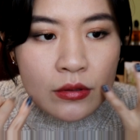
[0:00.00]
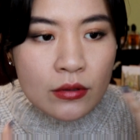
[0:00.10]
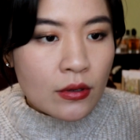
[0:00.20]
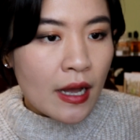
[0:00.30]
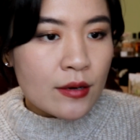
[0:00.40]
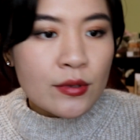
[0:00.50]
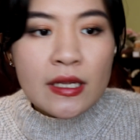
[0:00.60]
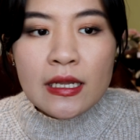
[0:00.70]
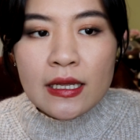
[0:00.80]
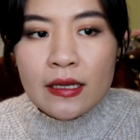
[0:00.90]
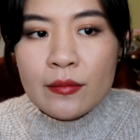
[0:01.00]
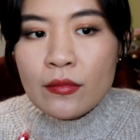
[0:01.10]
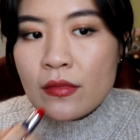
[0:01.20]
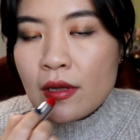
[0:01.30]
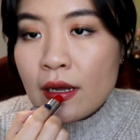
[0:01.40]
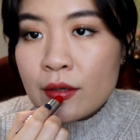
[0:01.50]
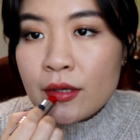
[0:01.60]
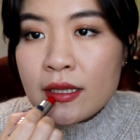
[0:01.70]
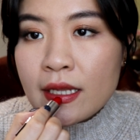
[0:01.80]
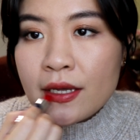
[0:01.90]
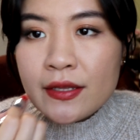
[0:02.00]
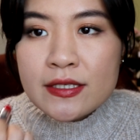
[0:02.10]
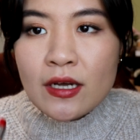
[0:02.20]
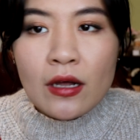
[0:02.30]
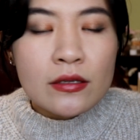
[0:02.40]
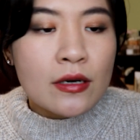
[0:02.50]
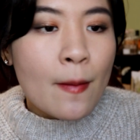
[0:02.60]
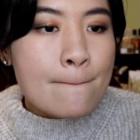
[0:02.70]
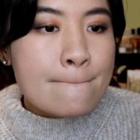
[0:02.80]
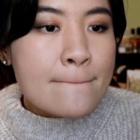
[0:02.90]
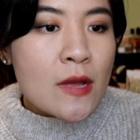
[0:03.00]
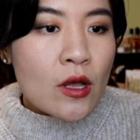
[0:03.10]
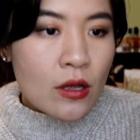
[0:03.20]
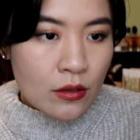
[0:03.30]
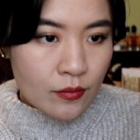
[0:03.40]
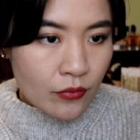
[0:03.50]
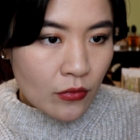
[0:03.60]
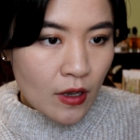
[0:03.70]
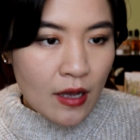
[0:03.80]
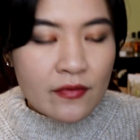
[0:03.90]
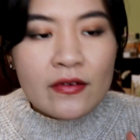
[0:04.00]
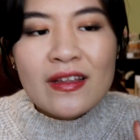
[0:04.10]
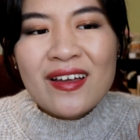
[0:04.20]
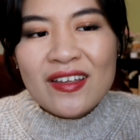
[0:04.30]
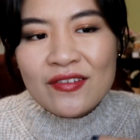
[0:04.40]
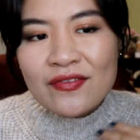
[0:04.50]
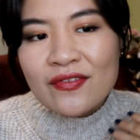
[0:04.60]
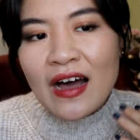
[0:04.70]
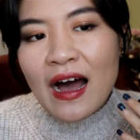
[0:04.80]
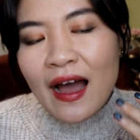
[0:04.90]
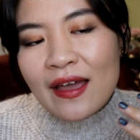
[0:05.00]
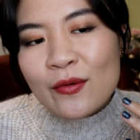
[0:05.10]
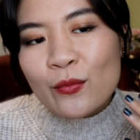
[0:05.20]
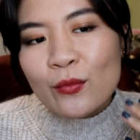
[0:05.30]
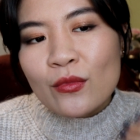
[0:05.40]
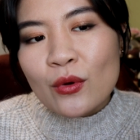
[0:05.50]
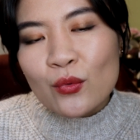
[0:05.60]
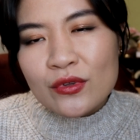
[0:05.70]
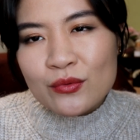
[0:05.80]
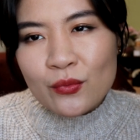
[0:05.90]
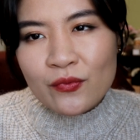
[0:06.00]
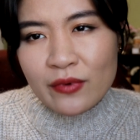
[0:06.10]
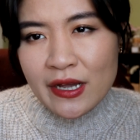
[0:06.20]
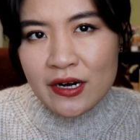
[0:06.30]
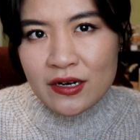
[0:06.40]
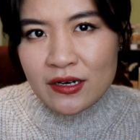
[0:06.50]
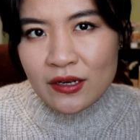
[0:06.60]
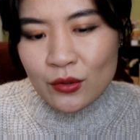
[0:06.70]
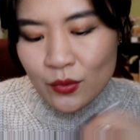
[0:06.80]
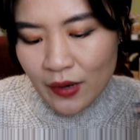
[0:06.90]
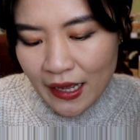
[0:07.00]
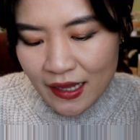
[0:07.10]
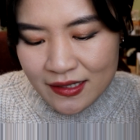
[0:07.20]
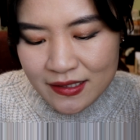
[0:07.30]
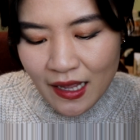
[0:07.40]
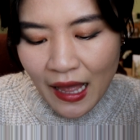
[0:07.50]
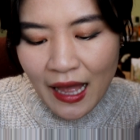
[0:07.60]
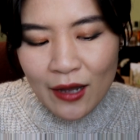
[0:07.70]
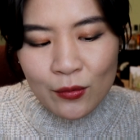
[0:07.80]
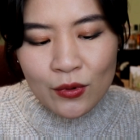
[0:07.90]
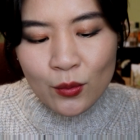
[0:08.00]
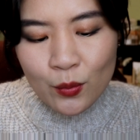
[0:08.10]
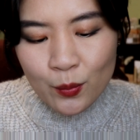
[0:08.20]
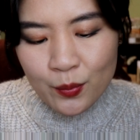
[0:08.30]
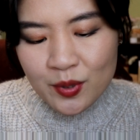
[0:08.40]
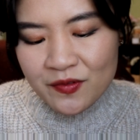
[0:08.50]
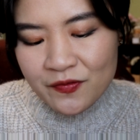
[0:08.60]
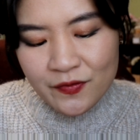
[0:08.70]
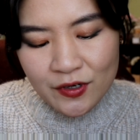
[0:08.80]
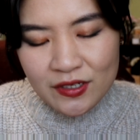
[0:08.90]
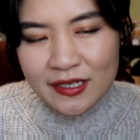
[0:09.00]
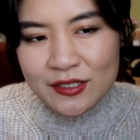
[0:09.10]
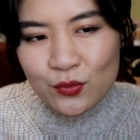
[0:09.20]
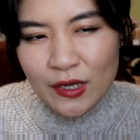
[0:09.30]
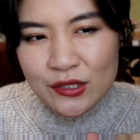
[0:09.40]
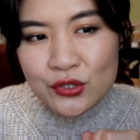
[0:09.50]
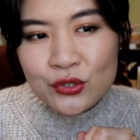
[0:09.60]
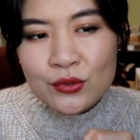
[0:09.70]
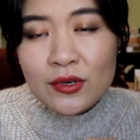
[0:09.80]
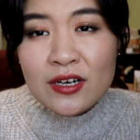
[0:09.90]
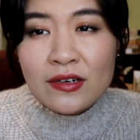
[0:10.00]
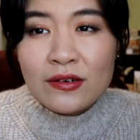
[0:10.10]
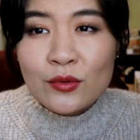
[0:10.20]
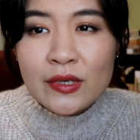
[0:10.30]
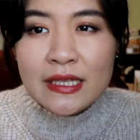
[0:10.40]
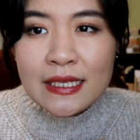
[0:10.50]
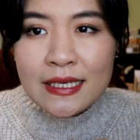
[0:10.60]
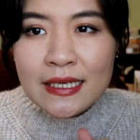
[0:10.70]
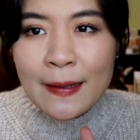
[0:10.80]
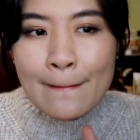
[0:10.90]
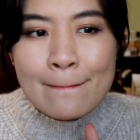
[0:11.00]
Oh, I really like this color. I feel like if I would wear a red, I will prefer this one to a really